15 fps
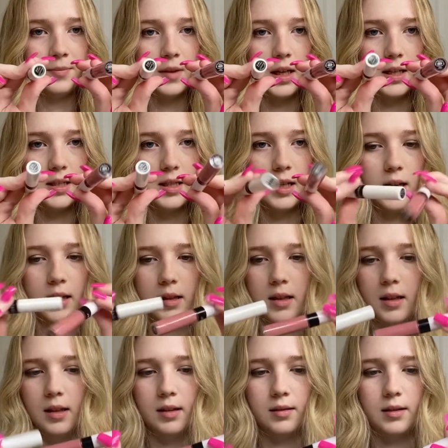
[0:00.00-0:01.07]
It's like the
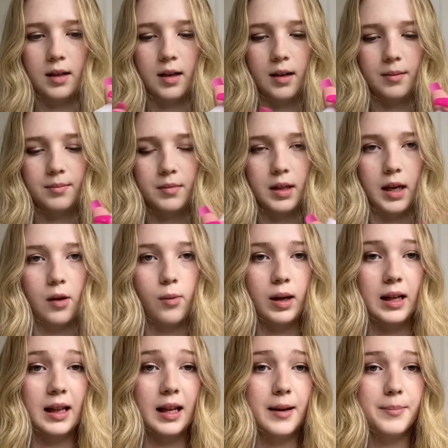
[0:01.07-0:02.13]

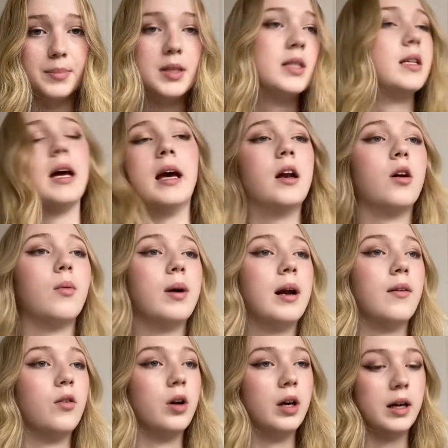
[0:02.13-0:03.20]
liquid lip stain or
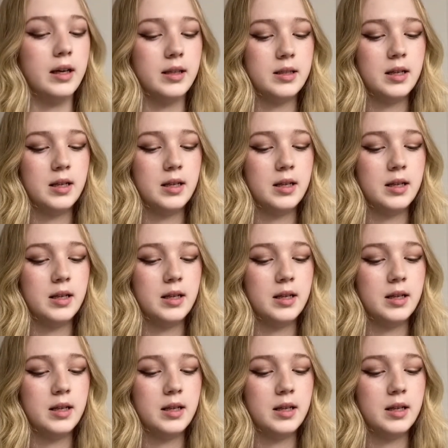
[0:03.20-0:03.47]
whatever it is.